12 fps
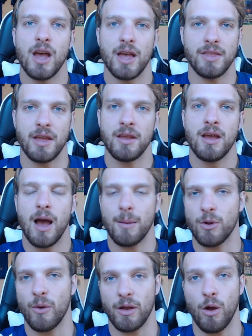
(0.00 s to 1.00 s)
And then I'm
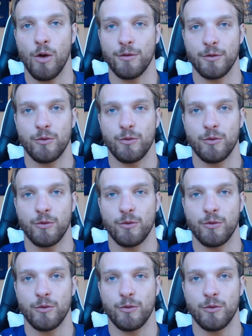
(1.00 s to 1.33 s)
going over